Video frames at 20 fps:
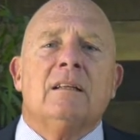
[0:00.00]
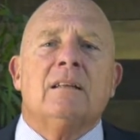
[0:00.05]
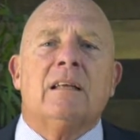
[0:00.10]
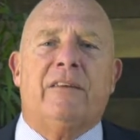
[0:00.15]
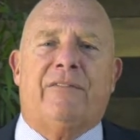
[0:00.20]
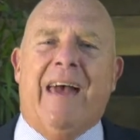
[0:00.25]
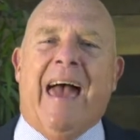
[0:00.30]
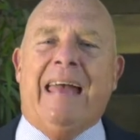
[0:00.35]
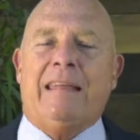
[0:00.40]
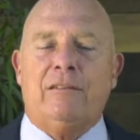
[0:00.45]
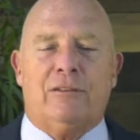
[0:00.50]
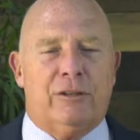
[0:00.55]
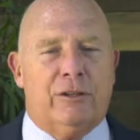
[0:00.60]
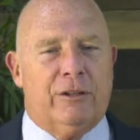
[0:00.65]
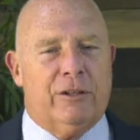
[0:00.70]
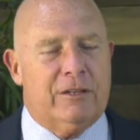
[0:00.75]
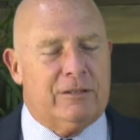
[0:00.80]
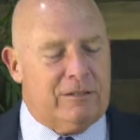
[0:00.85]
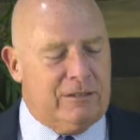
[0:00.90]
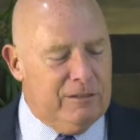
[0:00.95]

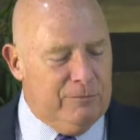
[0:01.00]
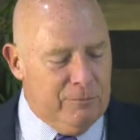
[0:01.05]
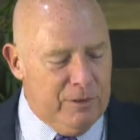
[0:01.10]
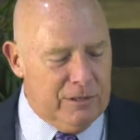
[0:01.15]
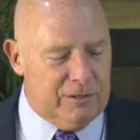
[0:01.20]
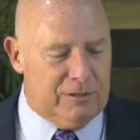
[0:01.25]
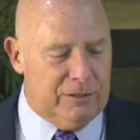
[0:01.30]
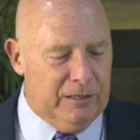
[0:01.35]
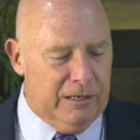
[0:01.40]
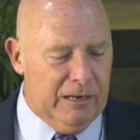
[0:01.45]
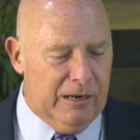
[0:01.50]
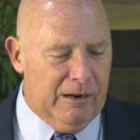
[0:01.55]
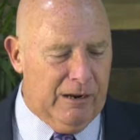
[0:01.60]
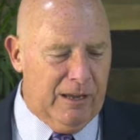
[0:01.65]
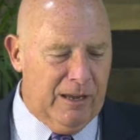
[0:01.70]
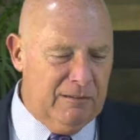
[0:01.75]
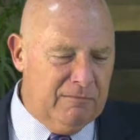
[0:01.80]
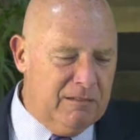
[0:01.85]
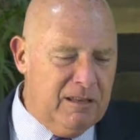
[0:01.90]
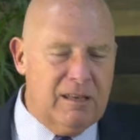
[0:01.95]
evangelist and
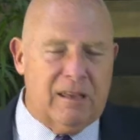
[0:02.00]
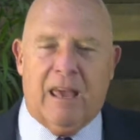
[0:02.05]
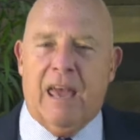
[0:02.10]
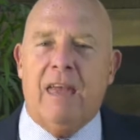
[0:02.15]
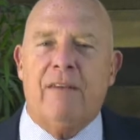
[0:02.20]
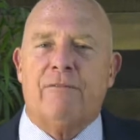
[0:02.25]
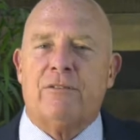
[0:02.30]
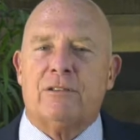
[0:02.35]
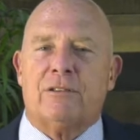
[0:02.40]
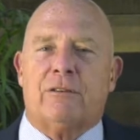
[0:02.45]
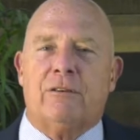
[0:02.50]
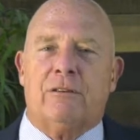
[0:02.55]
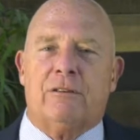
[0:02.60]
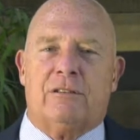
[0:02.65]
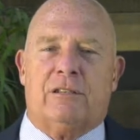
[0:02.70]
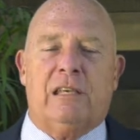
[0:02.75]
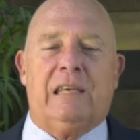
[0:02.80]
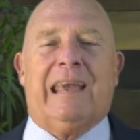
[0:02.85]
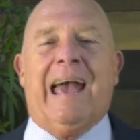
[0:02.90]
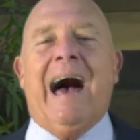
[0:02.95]
missionary, and he gave as good
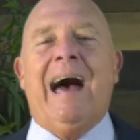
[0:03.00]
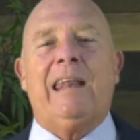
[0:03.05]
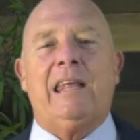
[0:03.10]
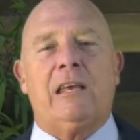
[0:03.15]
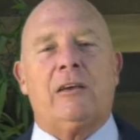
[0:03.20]
as he got.